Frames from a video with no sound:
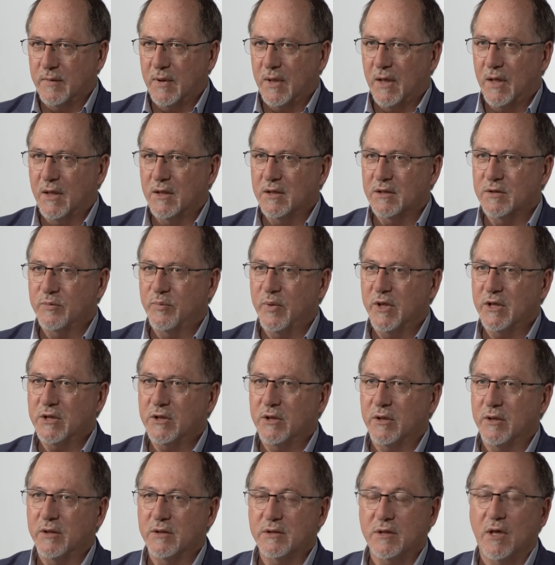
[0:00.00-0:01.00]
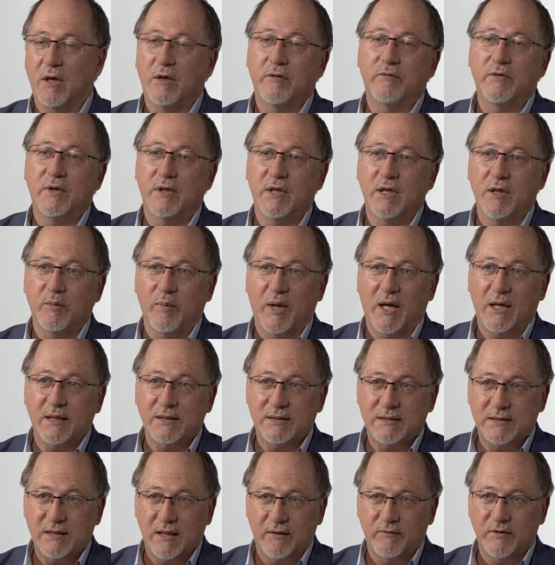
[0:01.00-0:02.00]
and especially, so if you think about it,
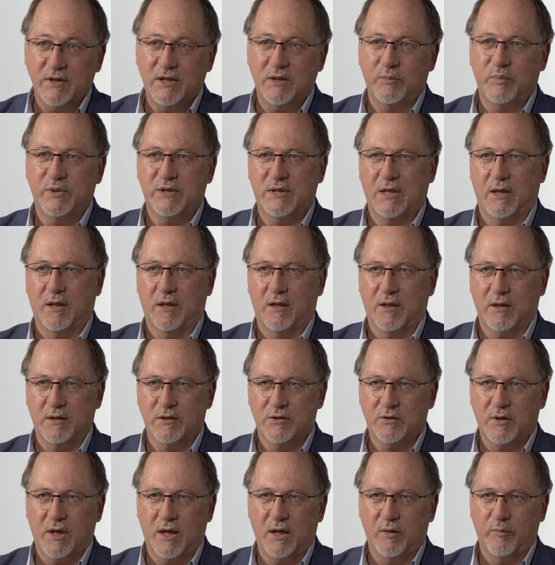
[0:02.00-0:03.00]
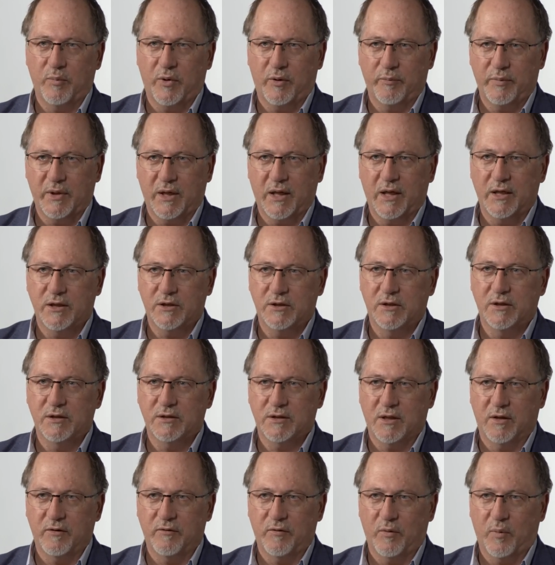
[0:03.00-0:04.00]
70% of the Australian population is
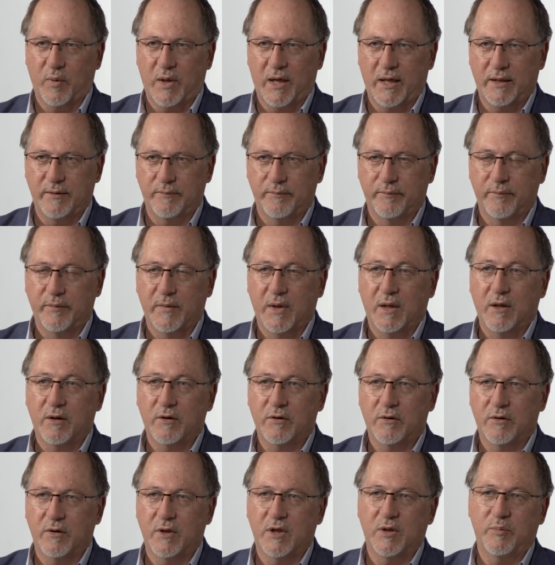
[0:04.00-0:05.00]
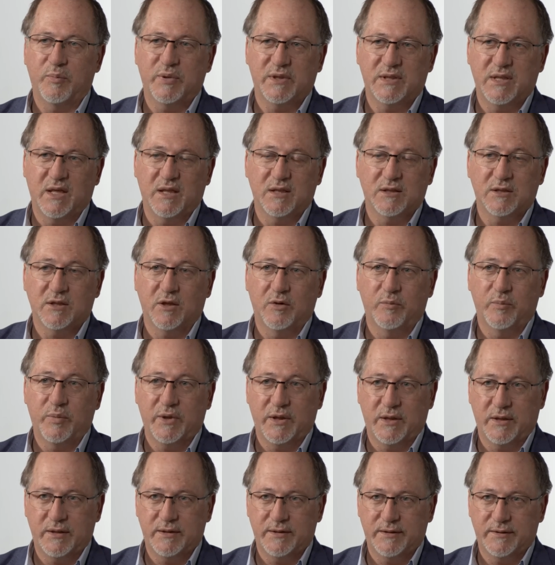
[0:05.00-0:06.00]
overweight, 30% is
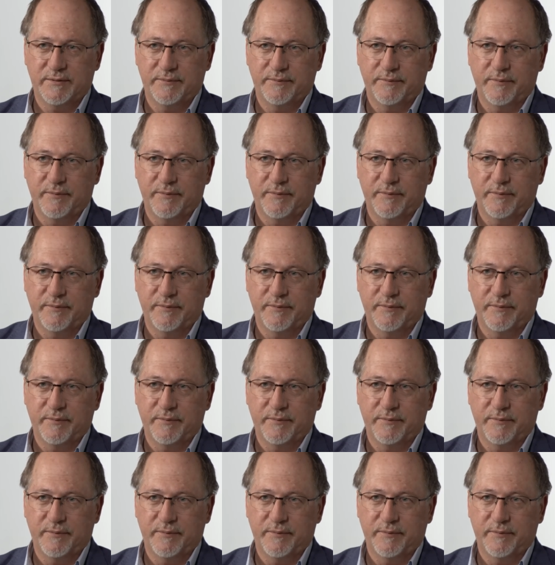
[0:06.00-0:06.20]
obese.